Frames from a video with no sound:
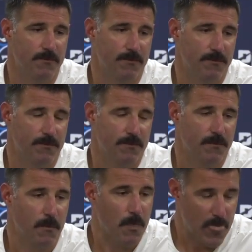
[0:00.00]
Second
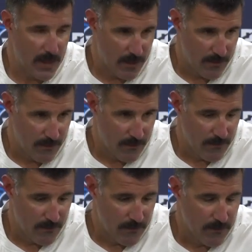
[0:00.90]
pick by
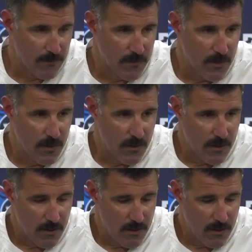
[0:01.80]
receiver